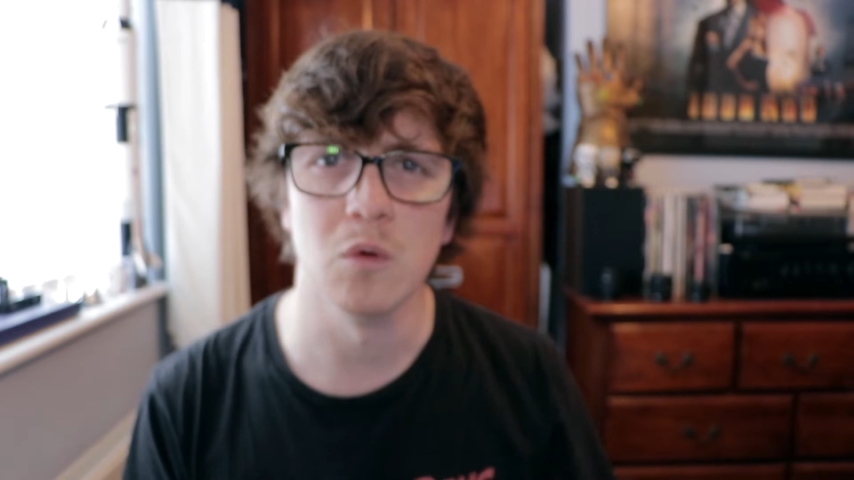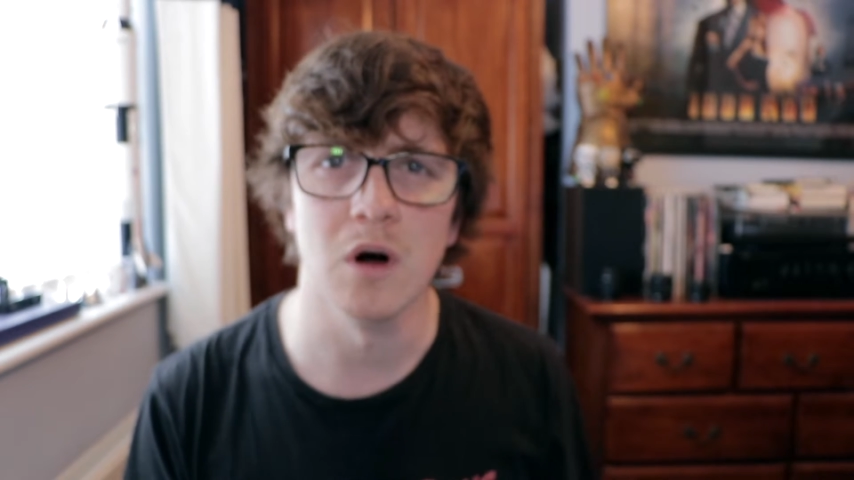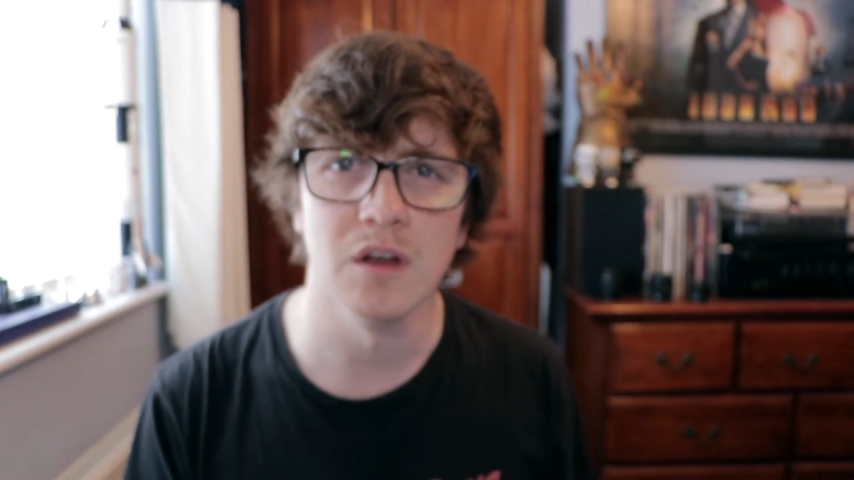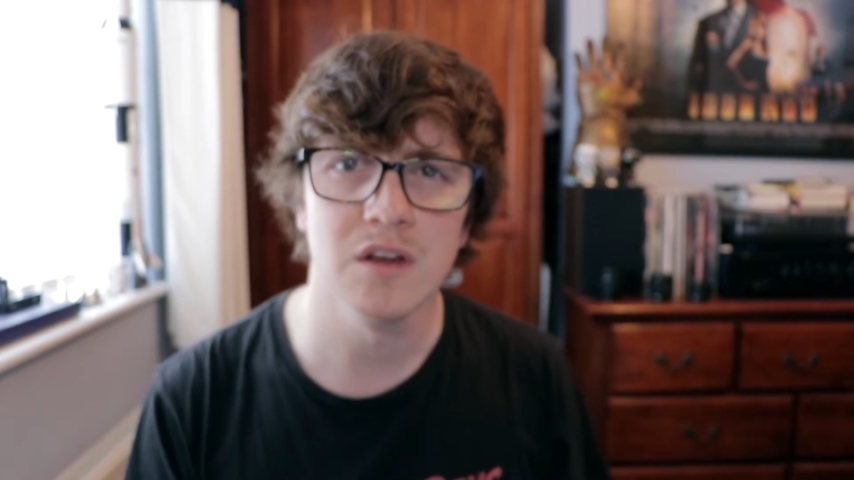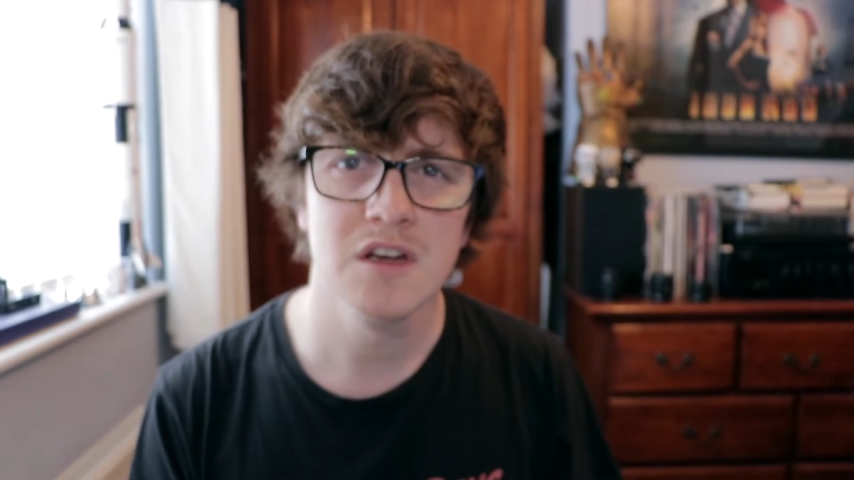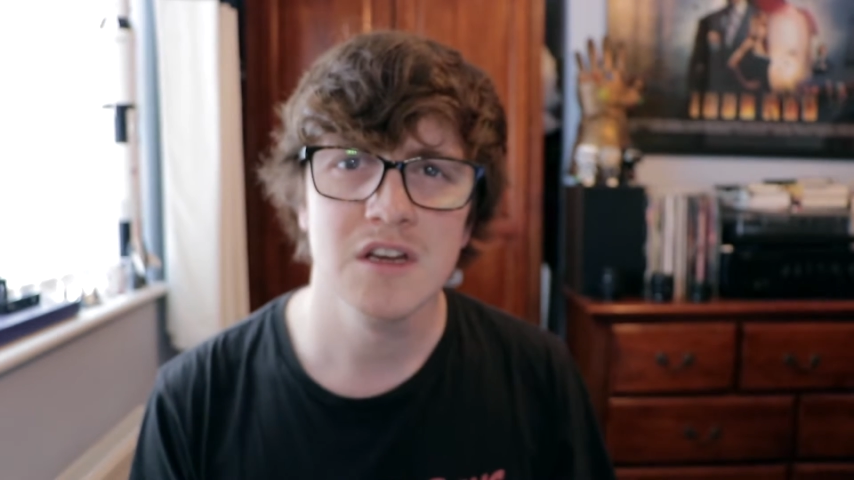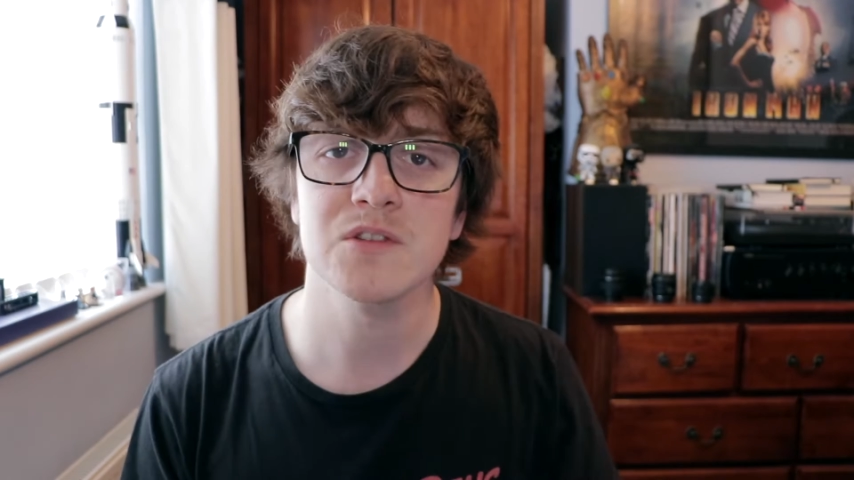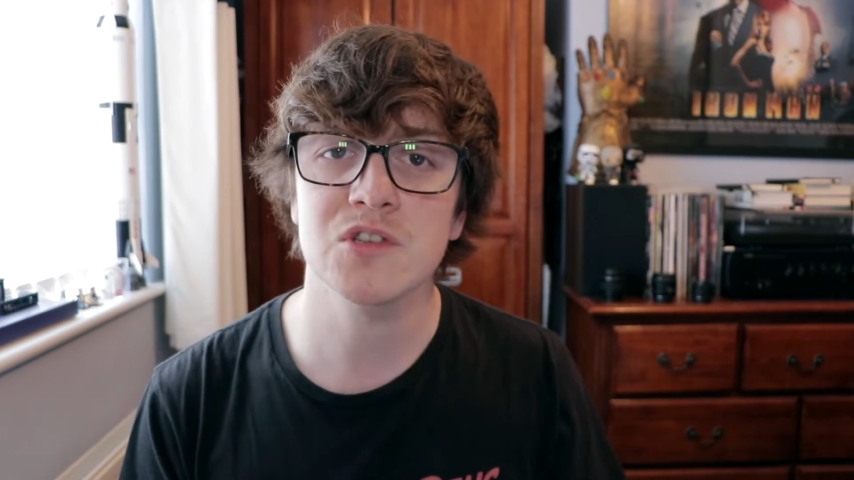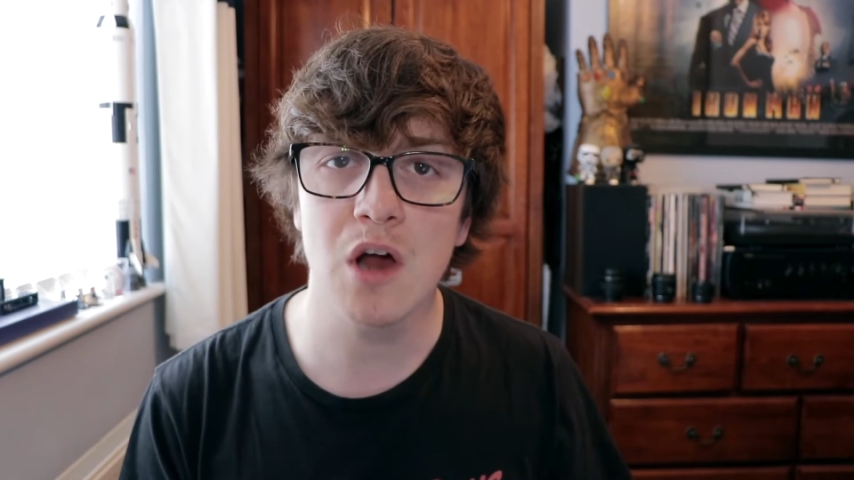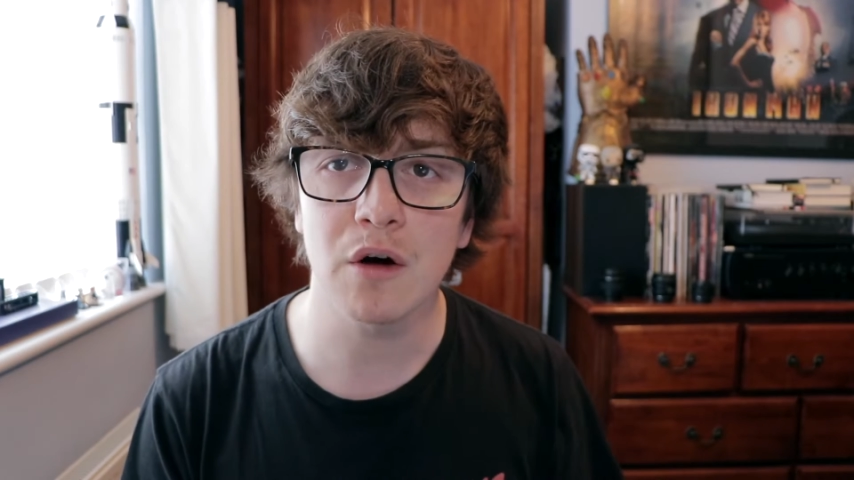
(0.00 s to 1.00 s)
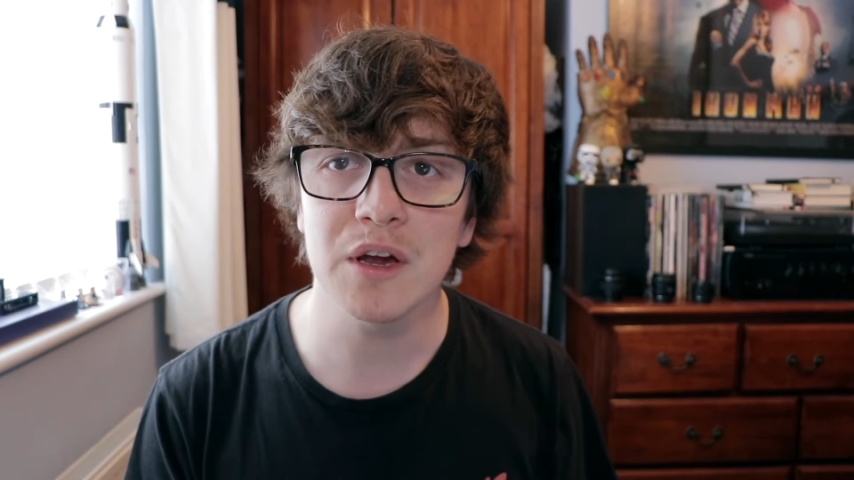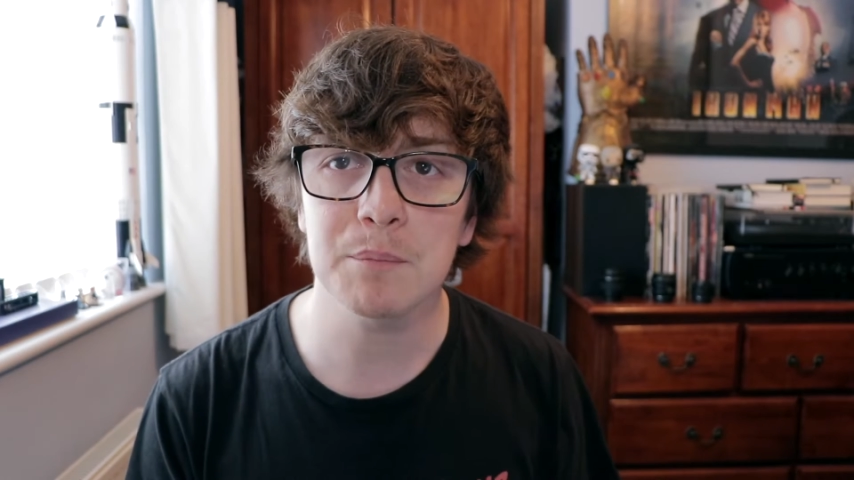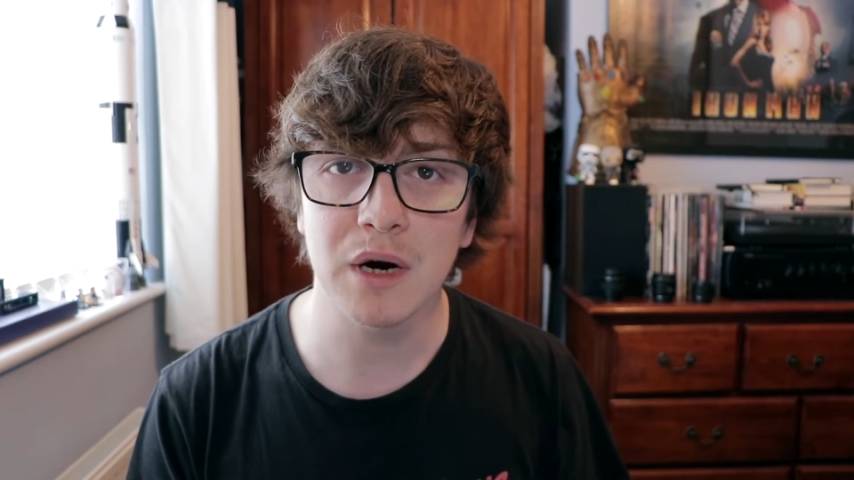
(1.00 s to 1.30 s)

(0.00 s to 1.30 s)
one. Starring